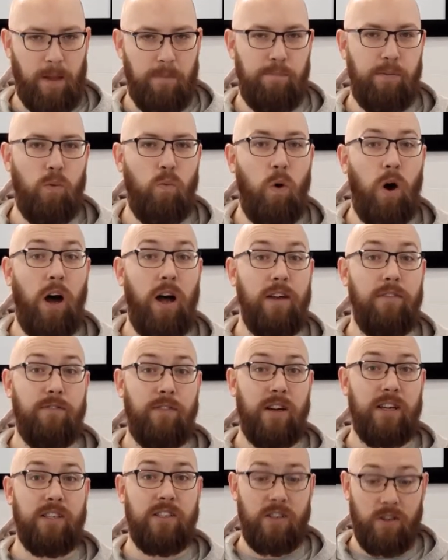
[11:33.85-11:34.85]
But what I
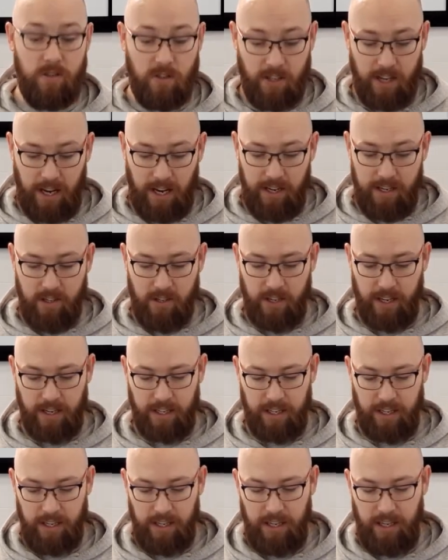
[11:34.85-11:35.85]
find so
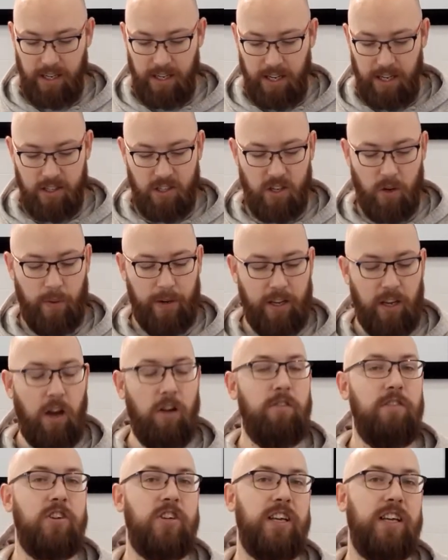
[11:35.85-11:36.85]
challenging and so
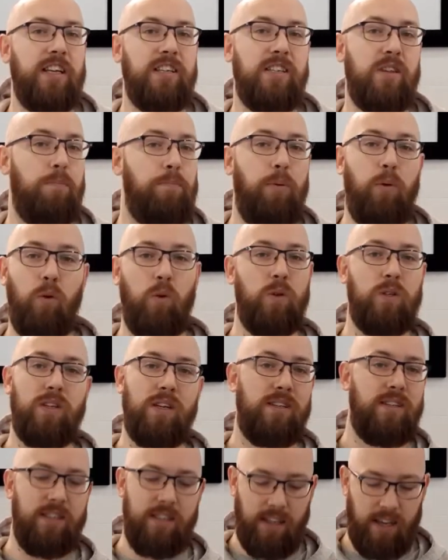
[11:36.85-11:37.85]
encouraging is that Paul
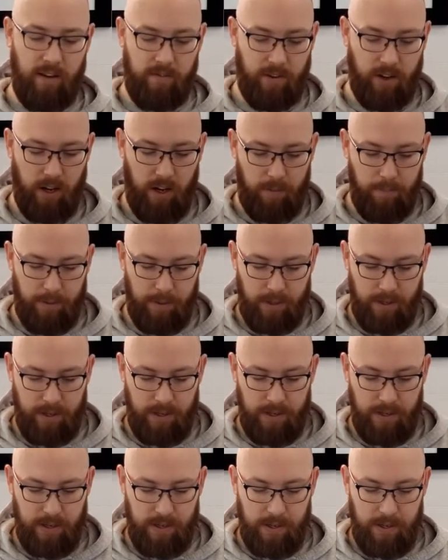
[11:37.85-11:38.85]
doesn't give up.